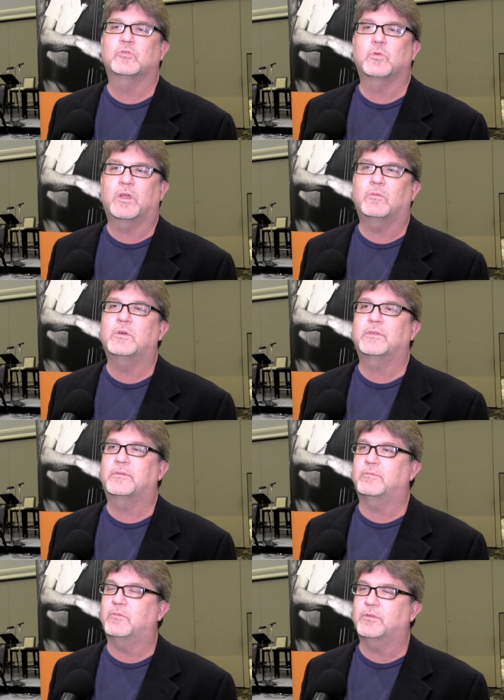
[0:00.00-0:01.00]
or
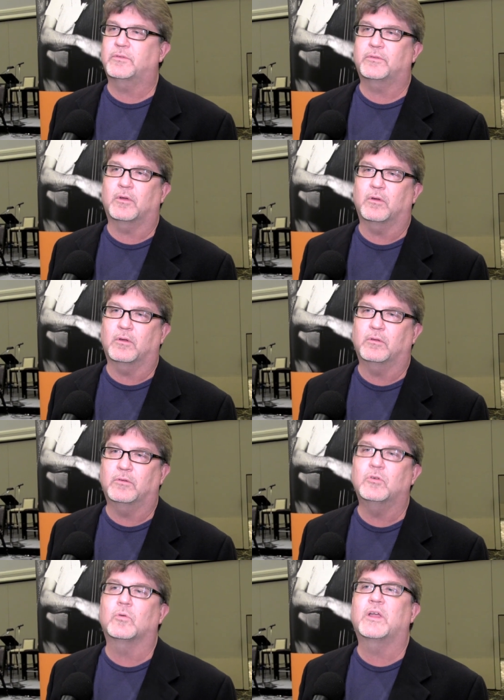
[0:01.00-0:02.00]
with with uh,
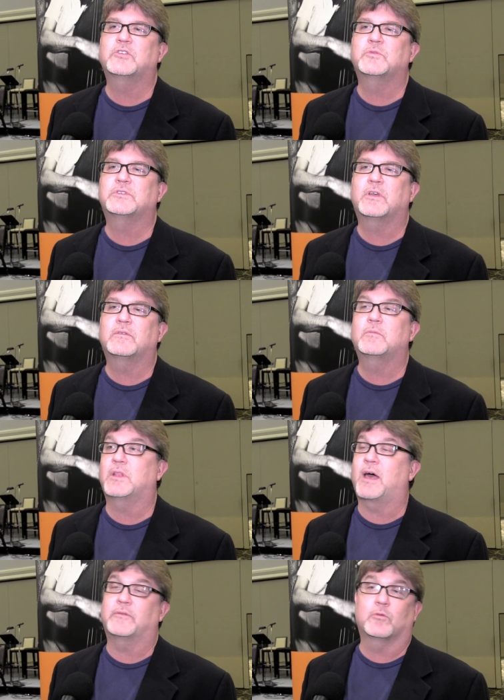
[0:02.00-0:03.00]
new arrangements of them. A
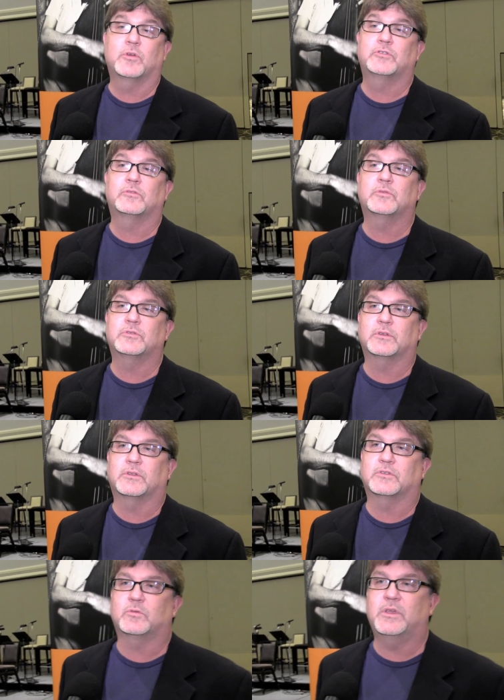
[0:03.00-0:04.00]
lot of original music
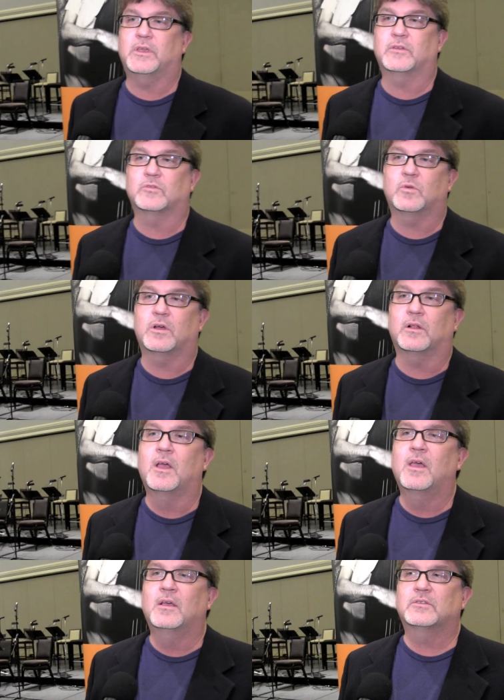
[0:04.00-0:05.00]
this weekend as well.
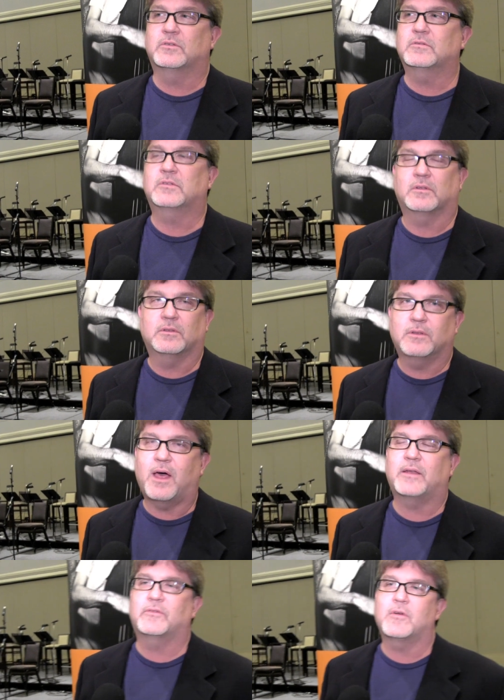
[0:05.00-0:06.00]
Mm-hmm. So there's a
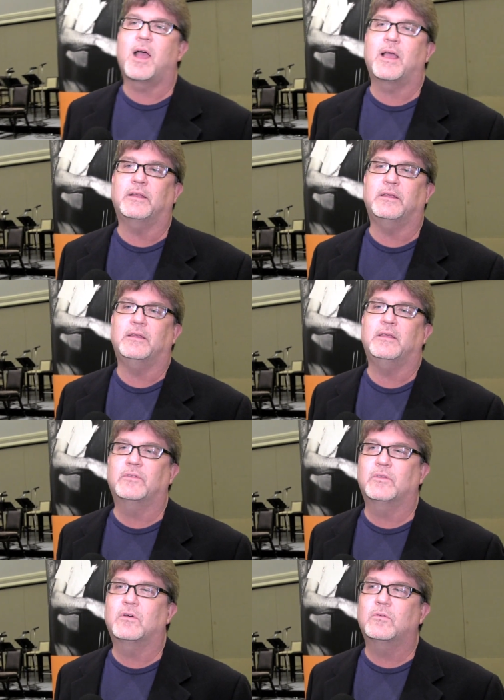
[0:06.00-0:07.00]
lot of variety,
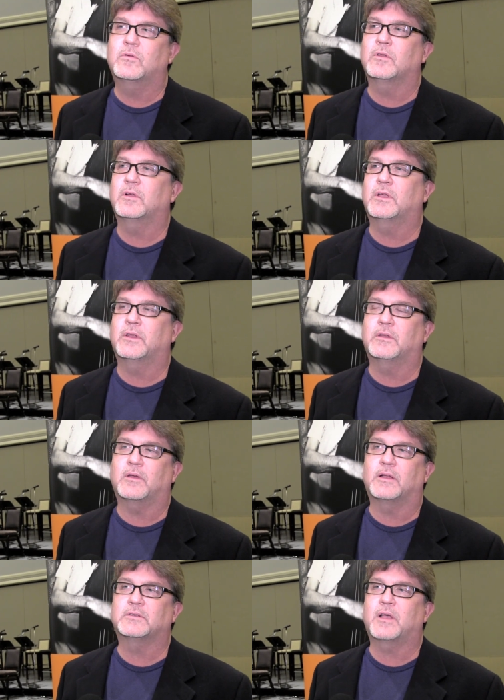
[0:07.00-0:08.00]
even though we're looking at
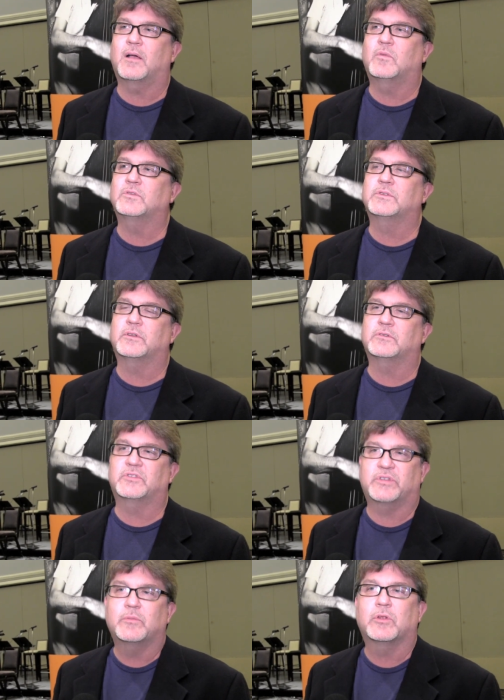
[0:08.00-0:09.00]
ensembles that are
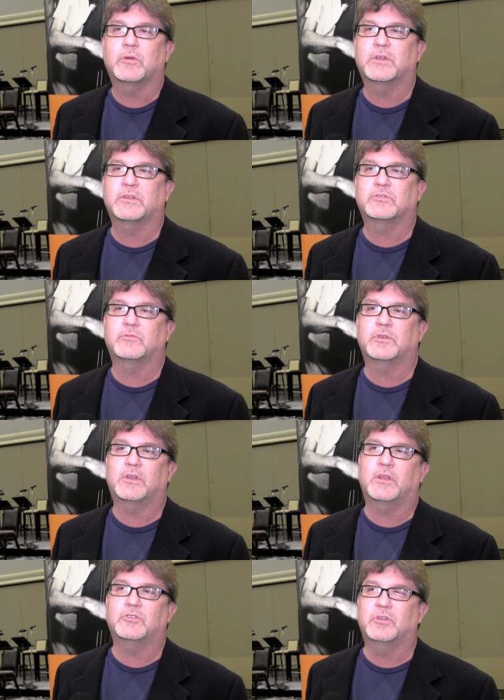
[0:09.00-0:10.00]
similar in
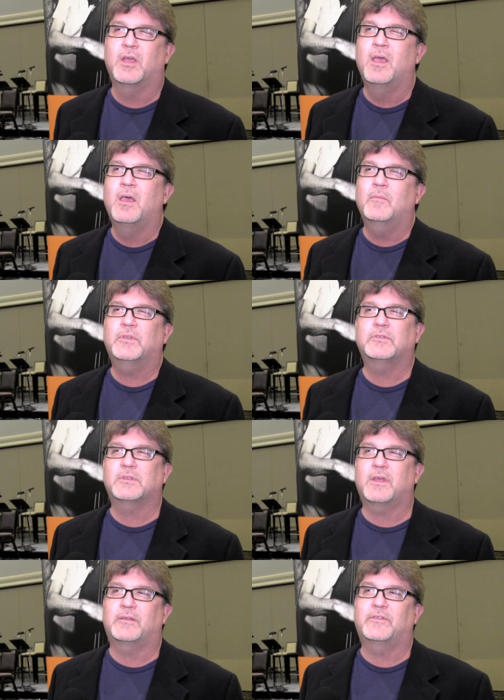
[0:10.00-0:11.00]
instrumentation. But there's
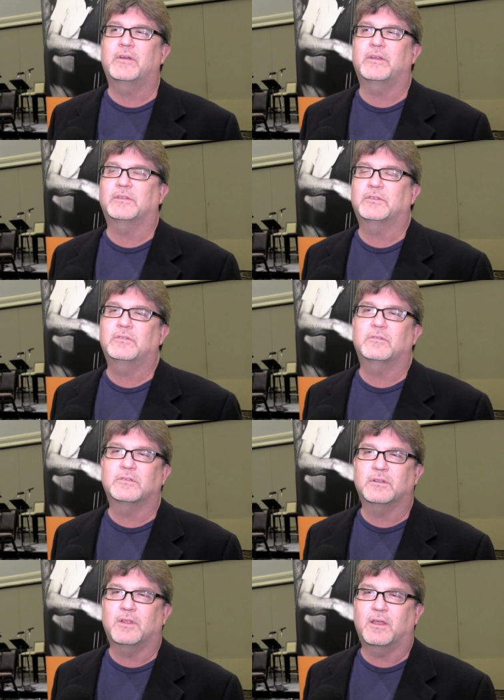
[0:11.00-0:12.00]
a lot of variance too.
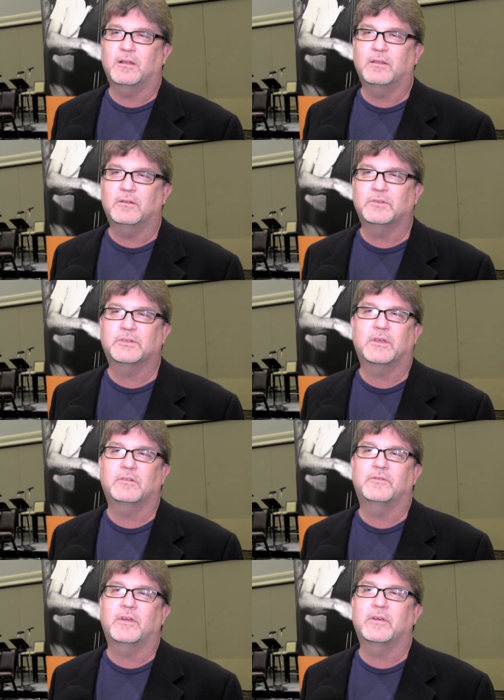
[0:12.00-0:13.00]
There's a lot of little
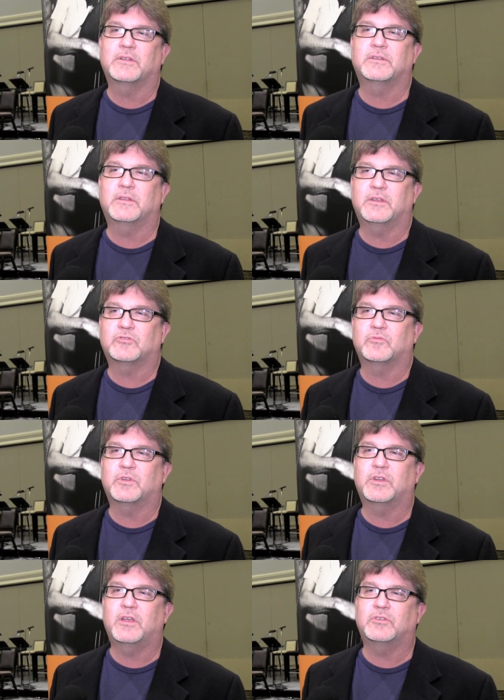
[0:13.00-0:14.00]
subtle variance in the
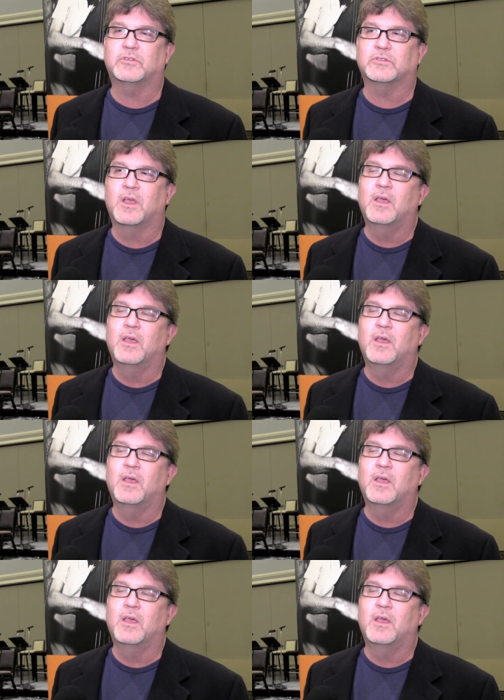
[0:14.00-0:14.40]
instrumentations.